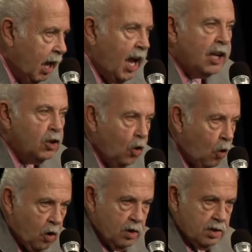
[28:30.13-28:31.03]

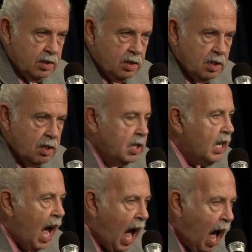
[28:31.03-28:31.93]
ignores the
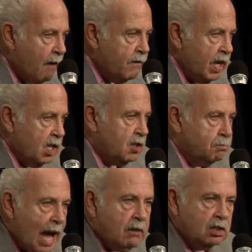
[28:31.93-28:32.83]
obvious
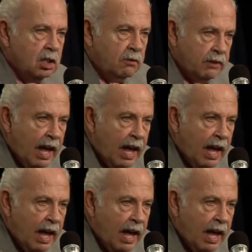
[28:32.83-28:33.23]
mountain of